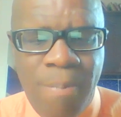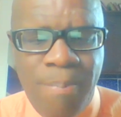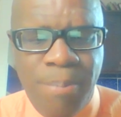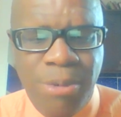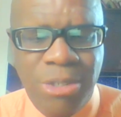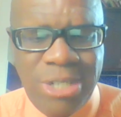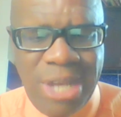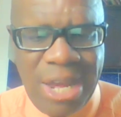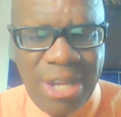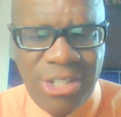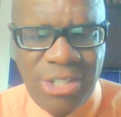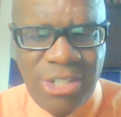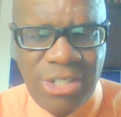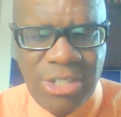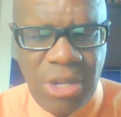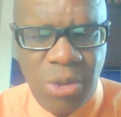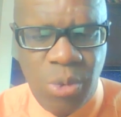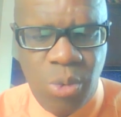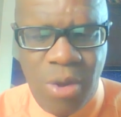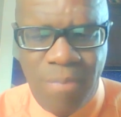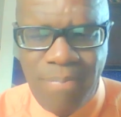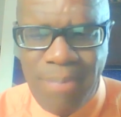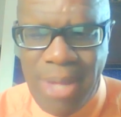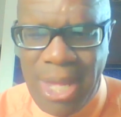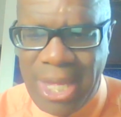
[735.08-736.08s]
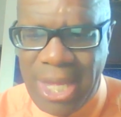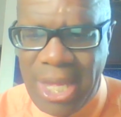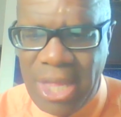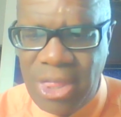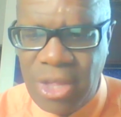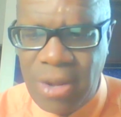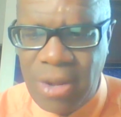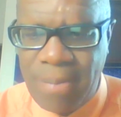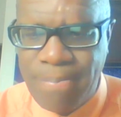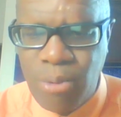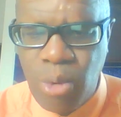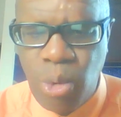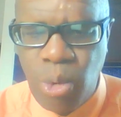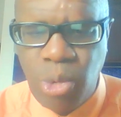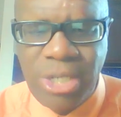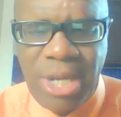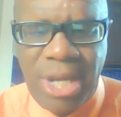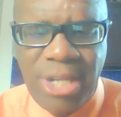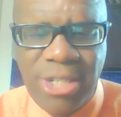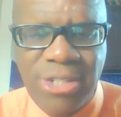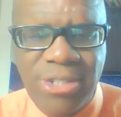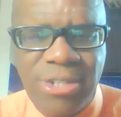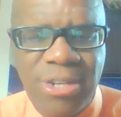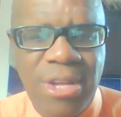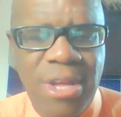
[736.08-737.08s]
are protesting who are making their
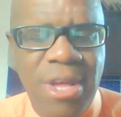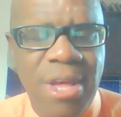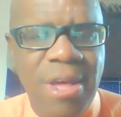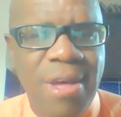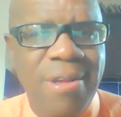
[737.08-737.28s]
protest